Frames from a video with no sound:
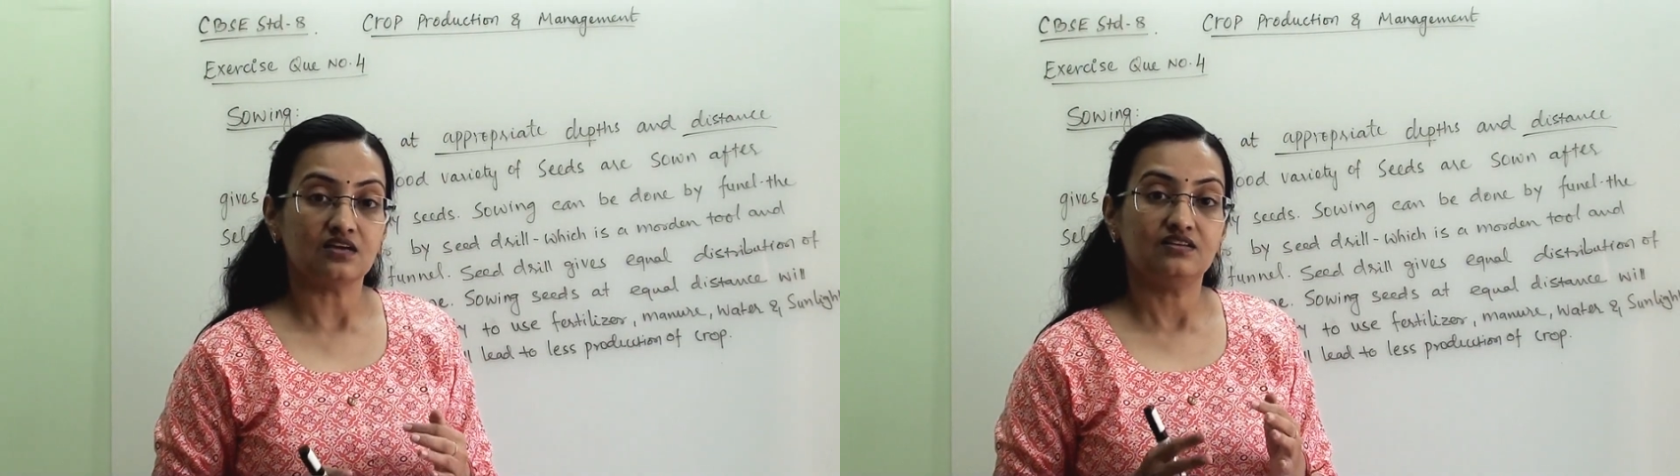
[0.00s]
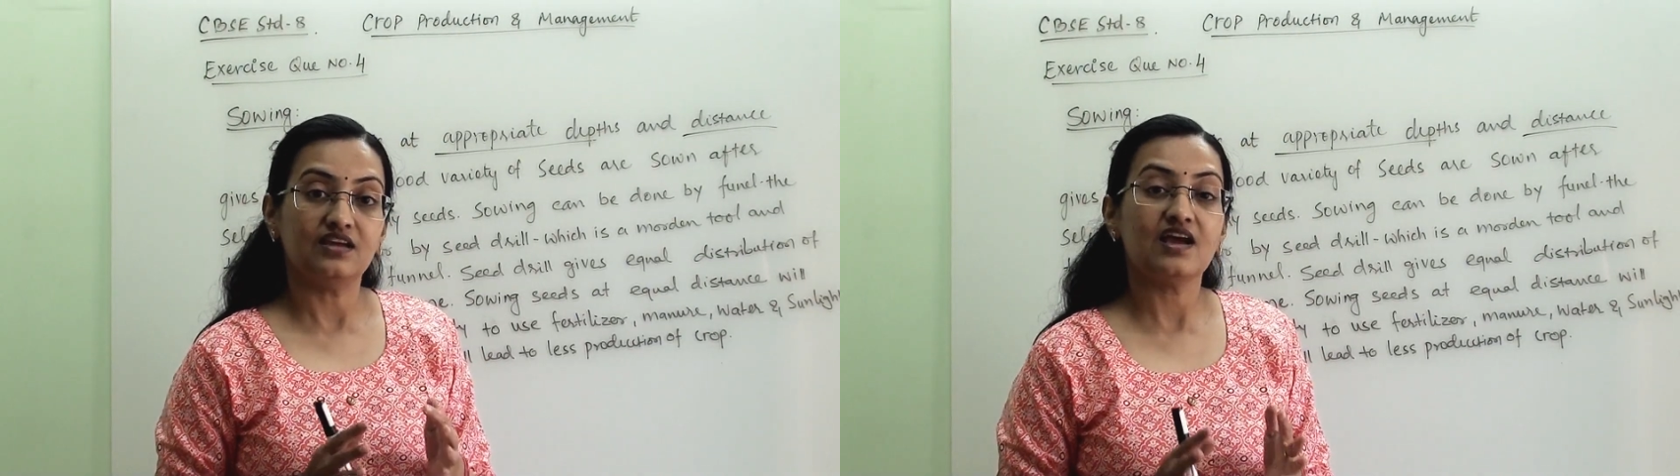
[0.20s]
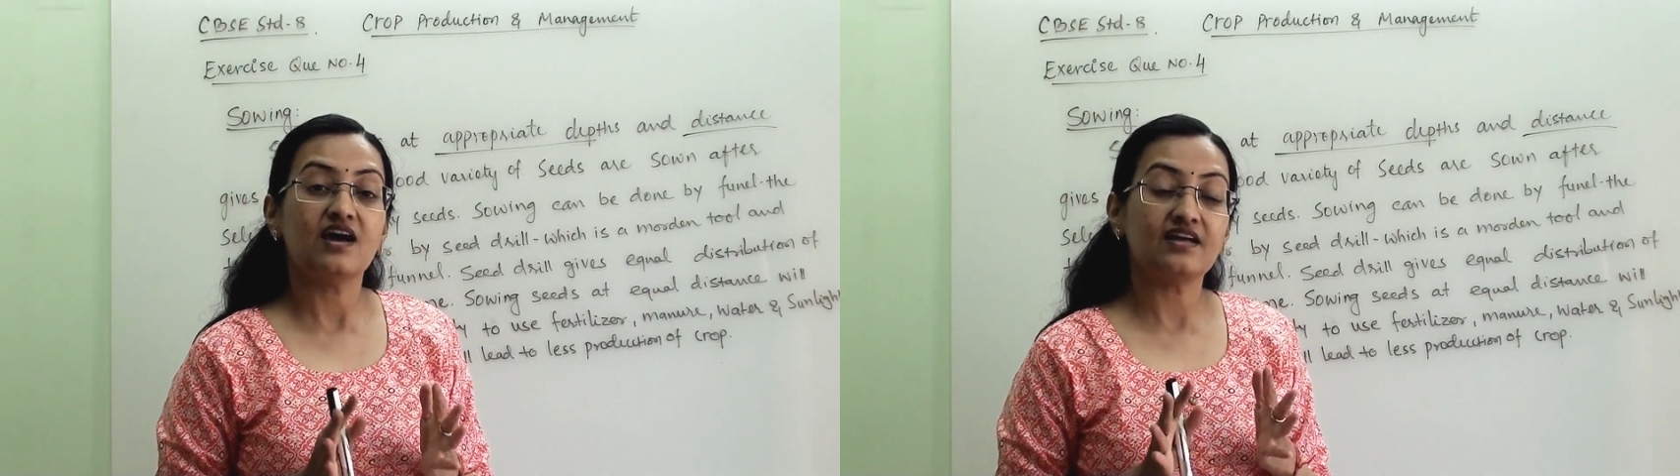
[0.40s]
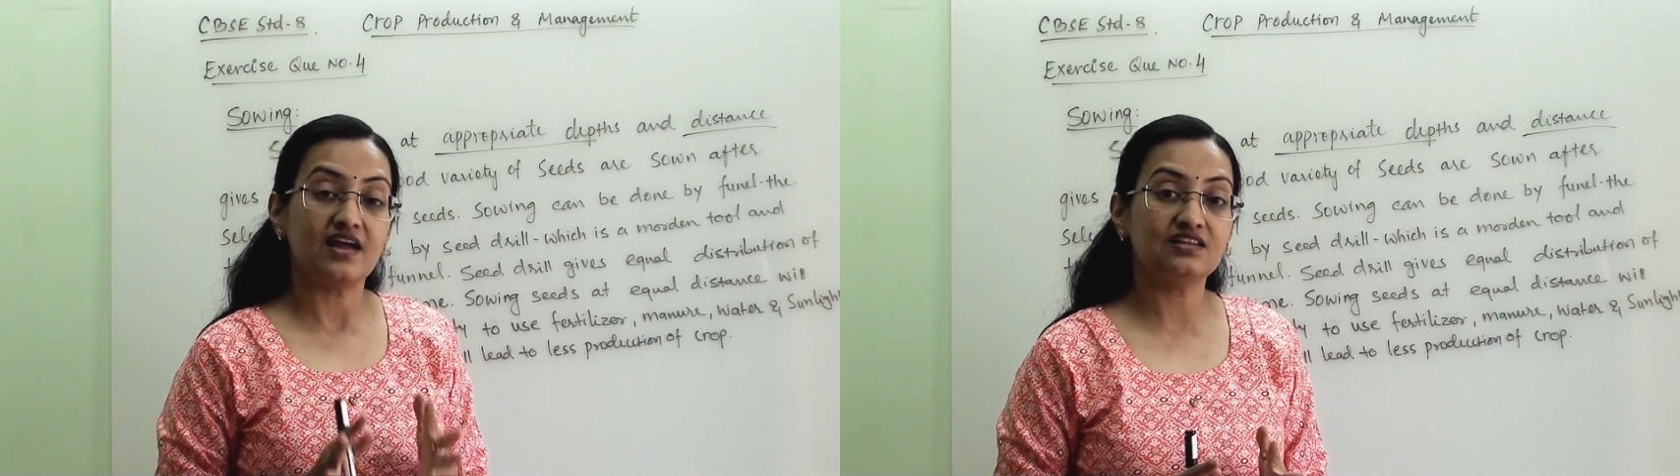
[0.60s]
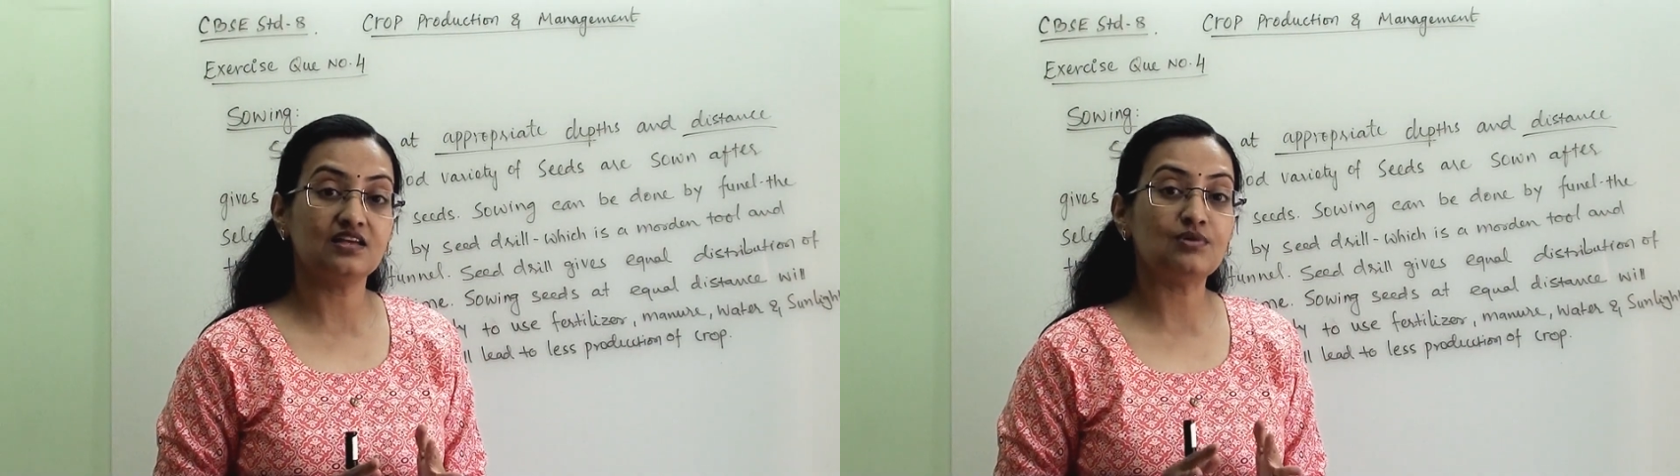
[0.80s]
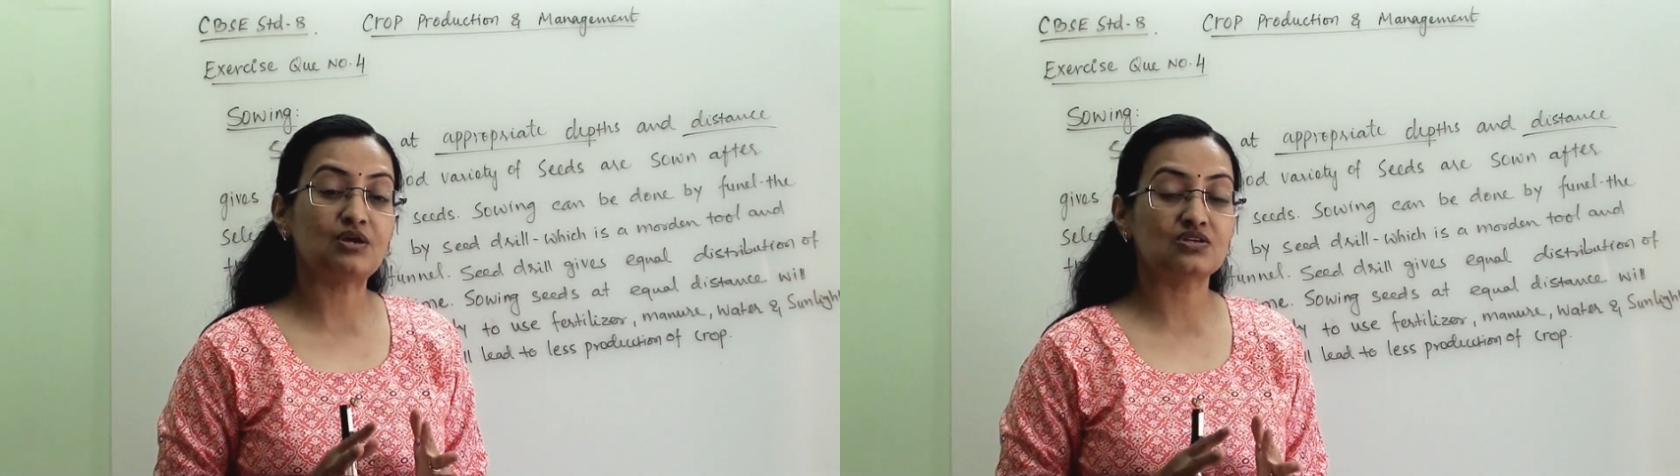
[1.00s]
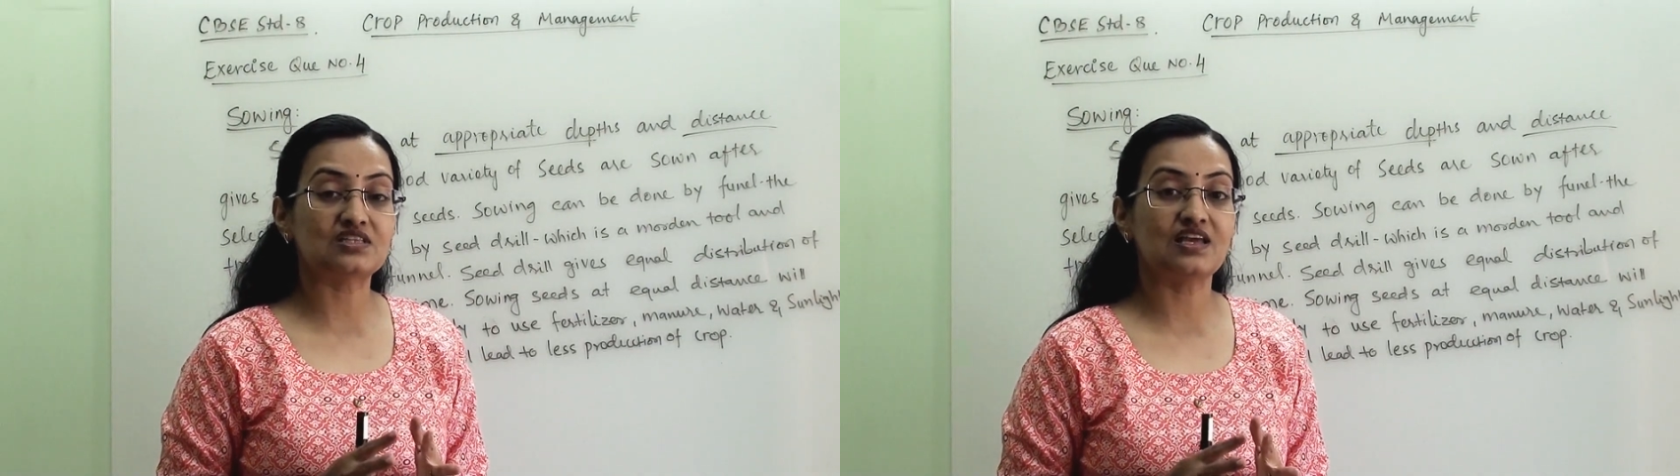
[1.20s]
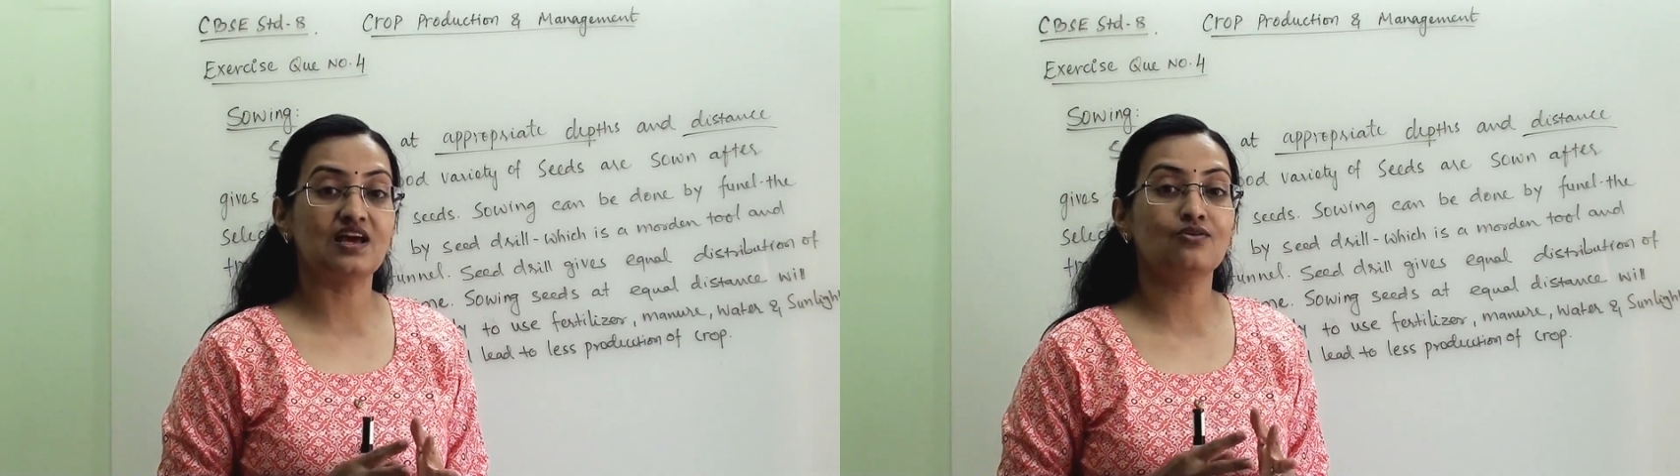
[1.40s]
they are healthy because
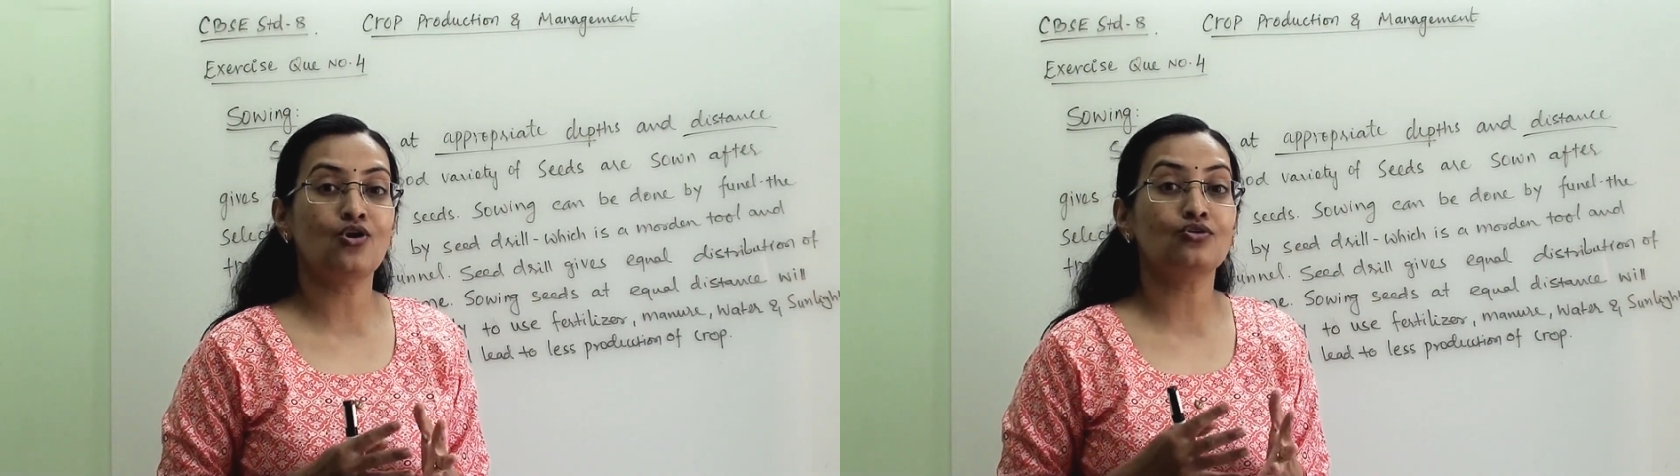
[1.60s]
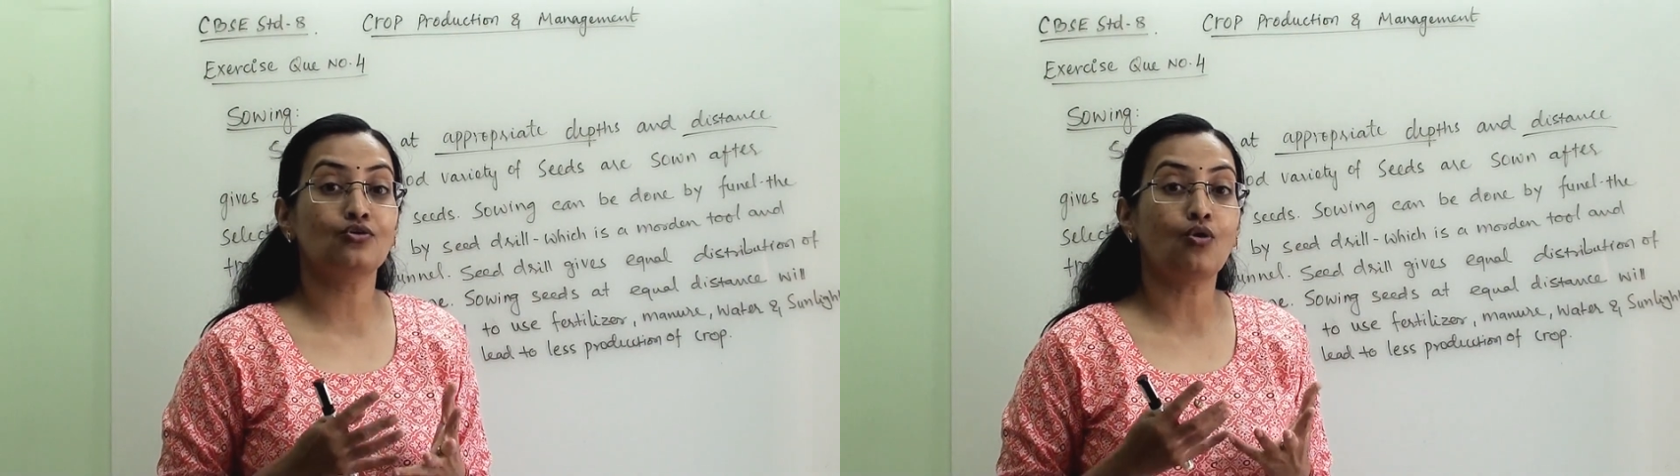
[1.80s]
they are not